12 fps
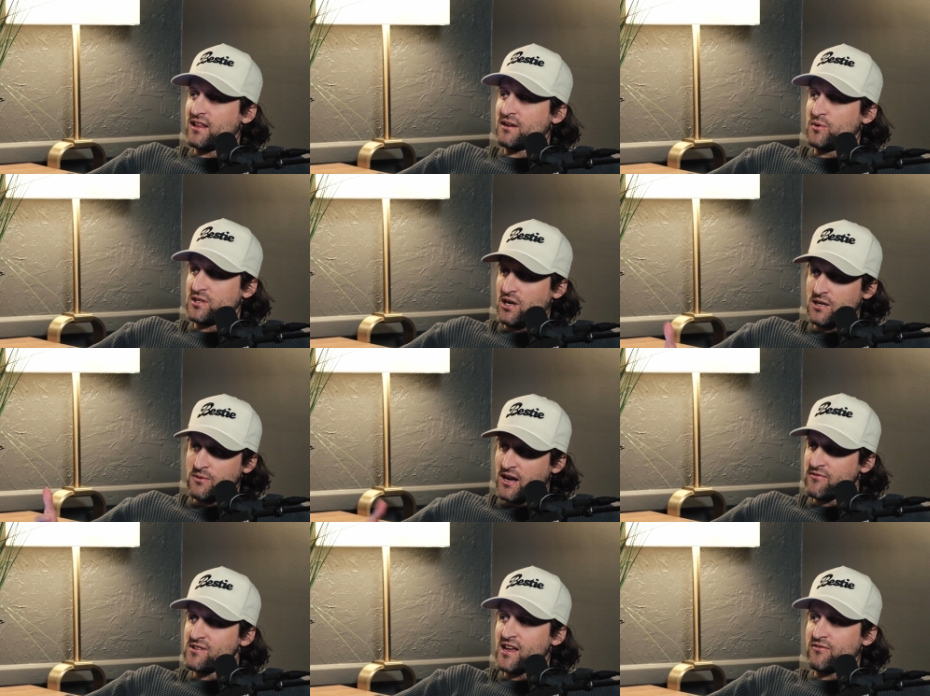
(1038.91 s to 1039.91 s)
like we talked about,
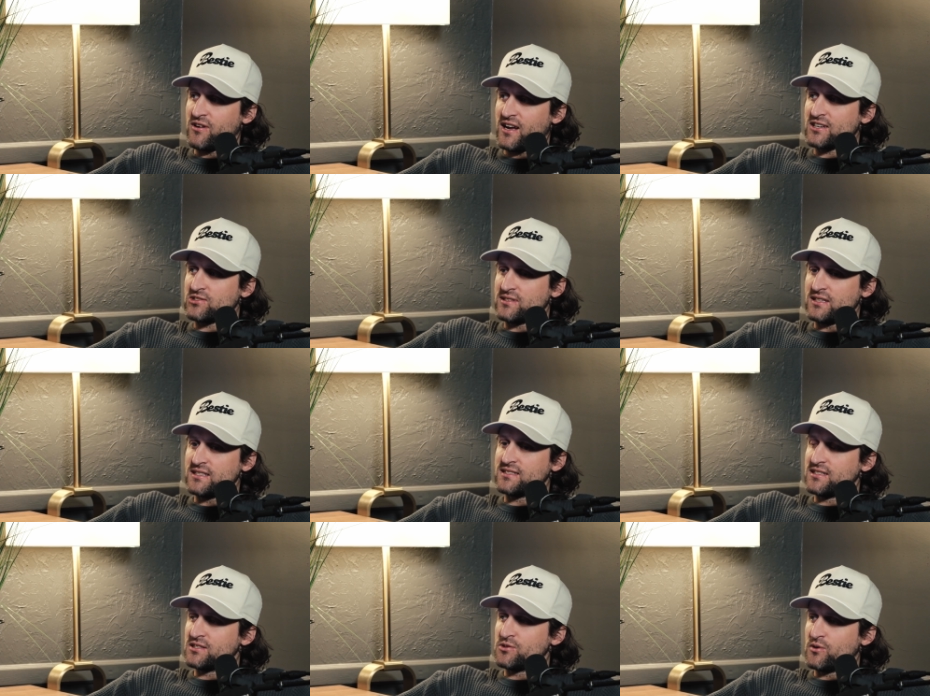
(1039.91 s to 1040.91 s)
I've never actually
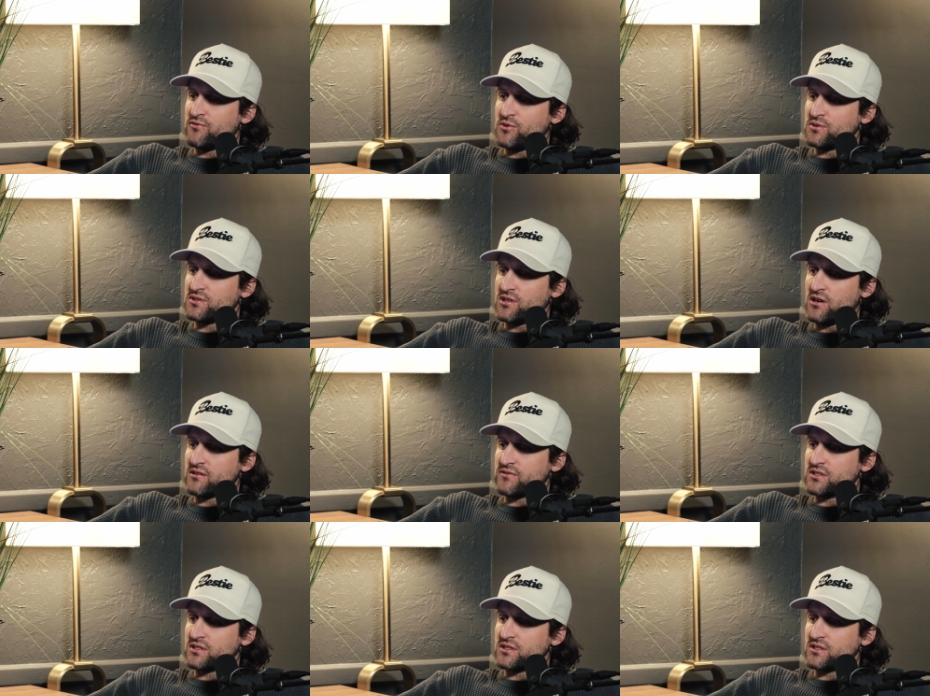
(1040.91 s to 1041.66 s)
listened to a full song of